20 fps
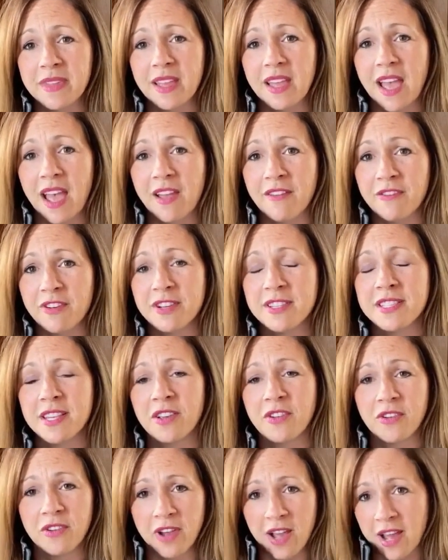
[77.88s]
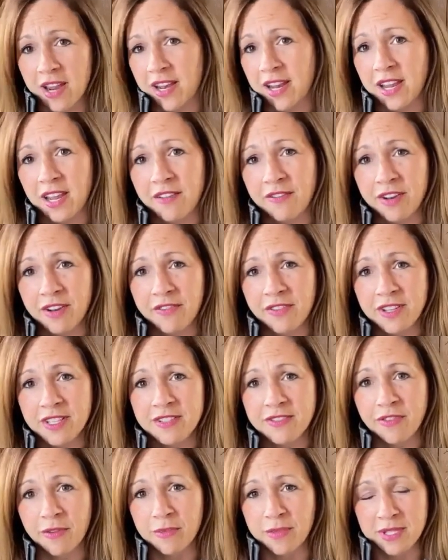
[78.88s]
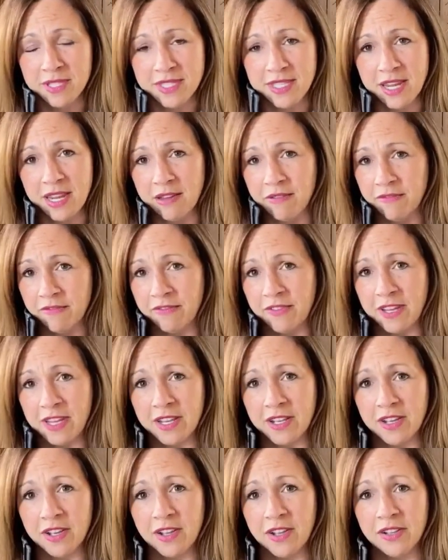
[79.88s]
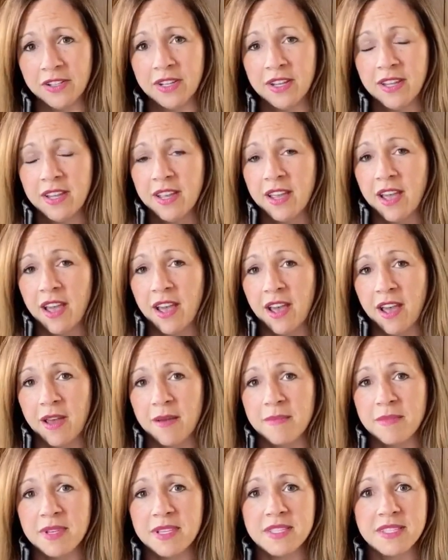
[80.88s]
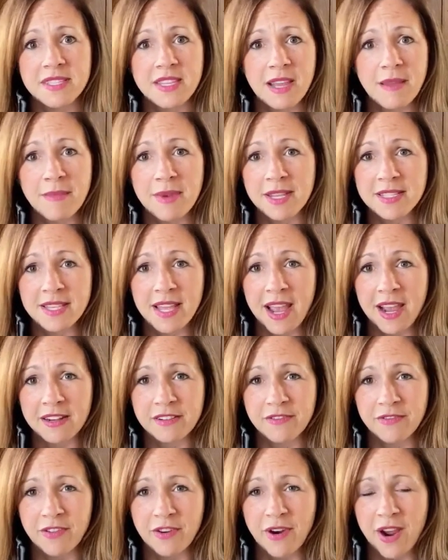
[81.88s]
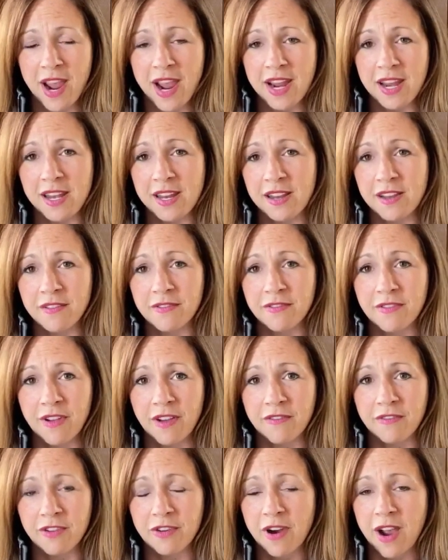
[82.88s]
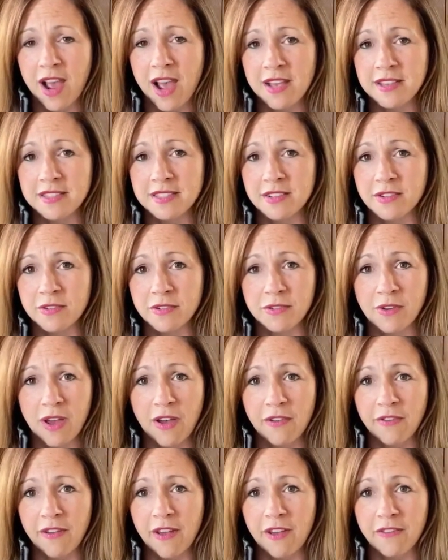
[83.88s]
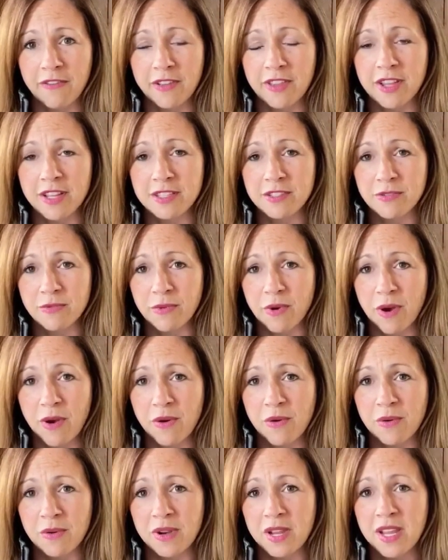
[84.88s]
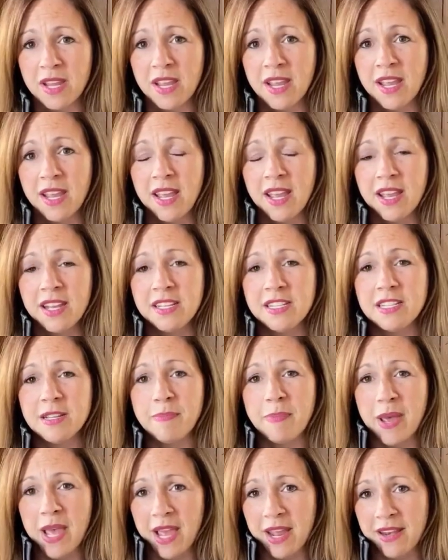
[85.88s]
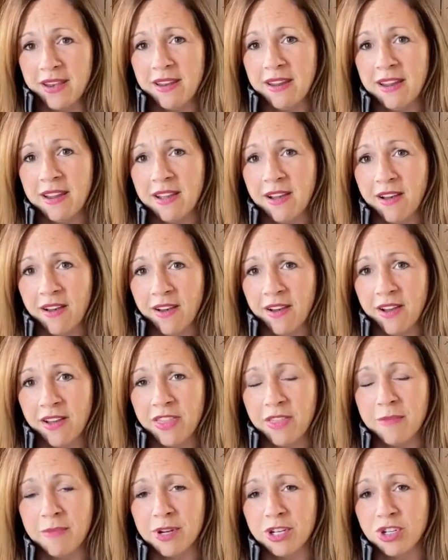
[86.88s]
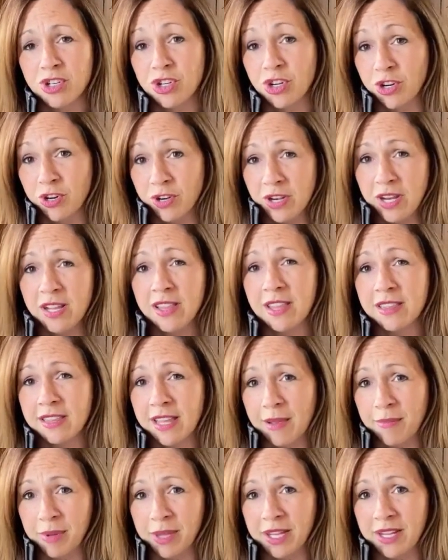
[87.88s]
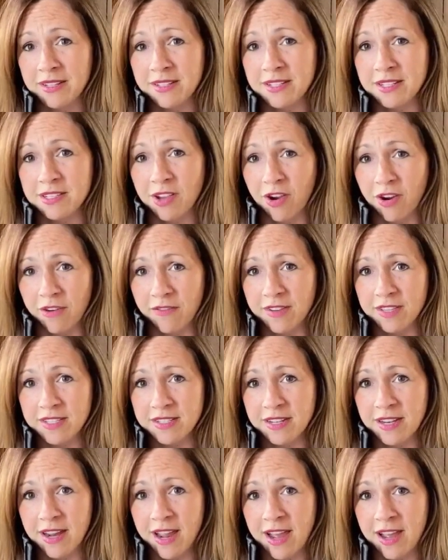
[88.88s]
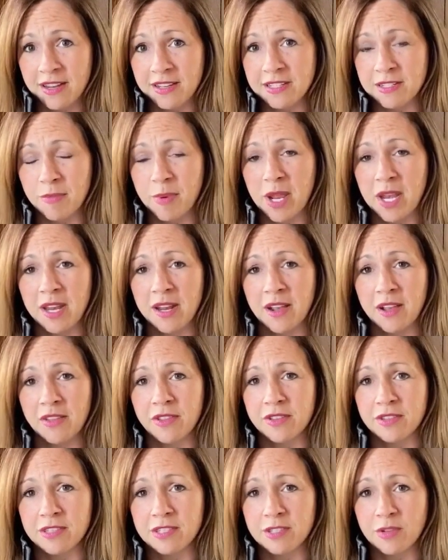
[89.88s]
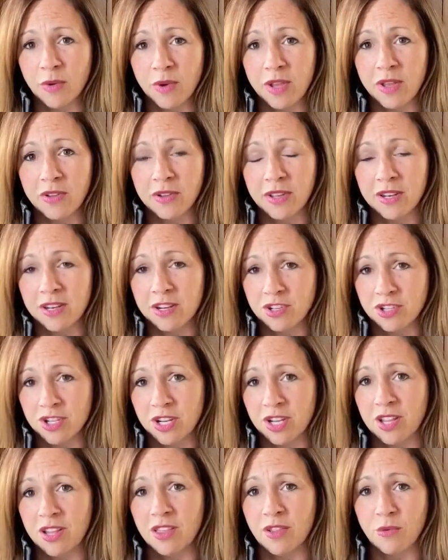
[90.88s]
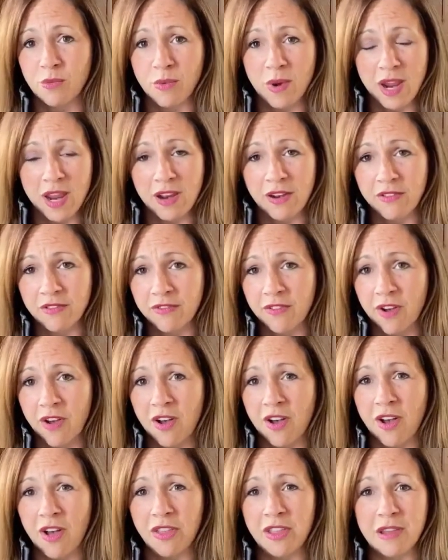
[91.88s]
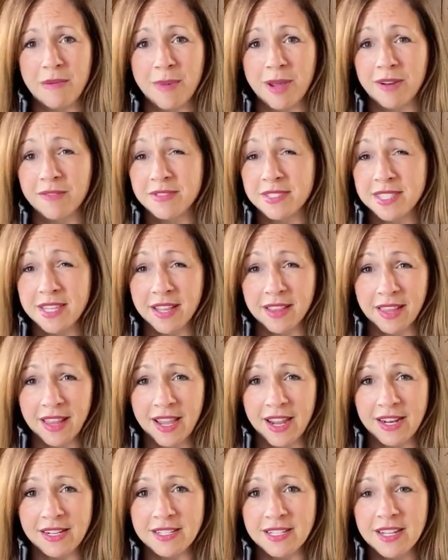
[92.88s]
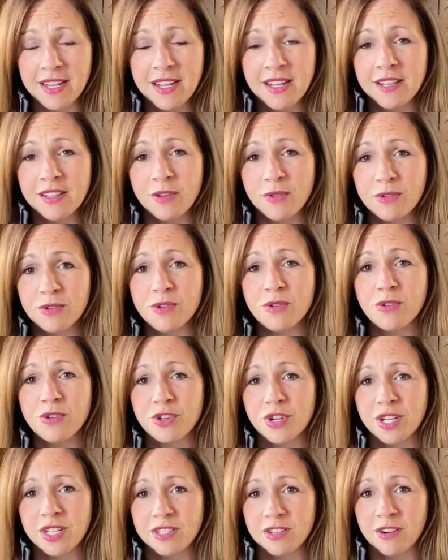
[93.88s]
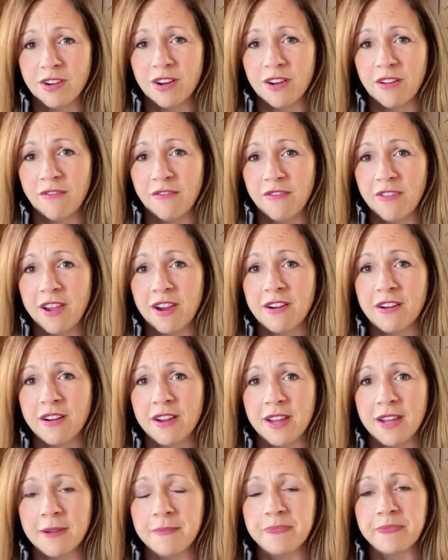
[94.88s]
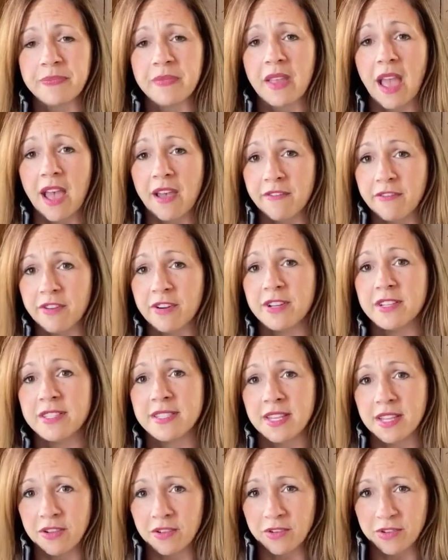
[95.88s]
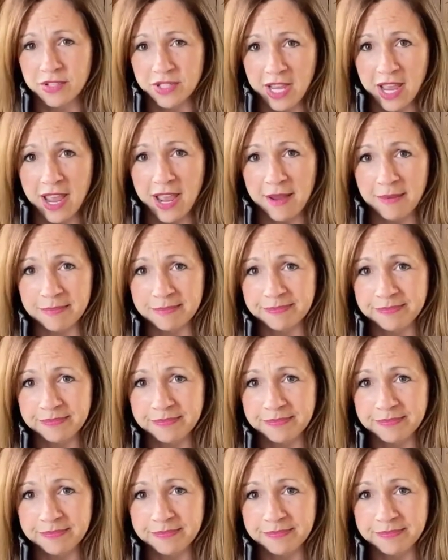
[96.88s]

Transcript: Every single cutting, even if it's from the same field, the same exact variety of grass or alfalfa that's grown, depending on the maturity that plant is harvested at, depending on the soil condition, the rainfall, the amount of sunlight, those nutrients are going to vary every single time.